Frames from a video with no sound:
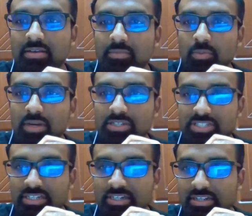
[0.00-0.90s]
I think we have
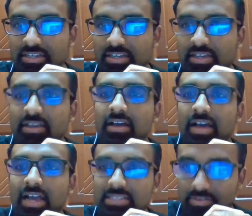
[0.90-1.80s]
answered.
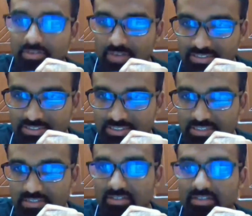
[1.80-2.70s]
Is there a
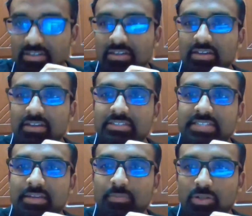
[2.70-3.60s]
possibility for me to do
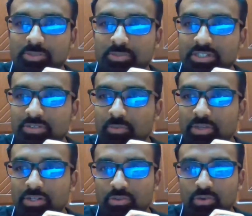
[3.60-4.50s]
law degree? Yes, you
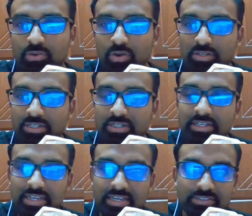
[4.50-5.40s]
can continue
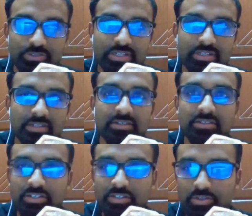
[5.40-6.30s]

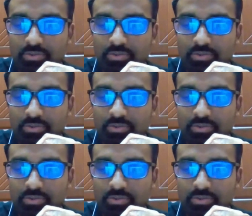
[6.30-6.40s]
externally.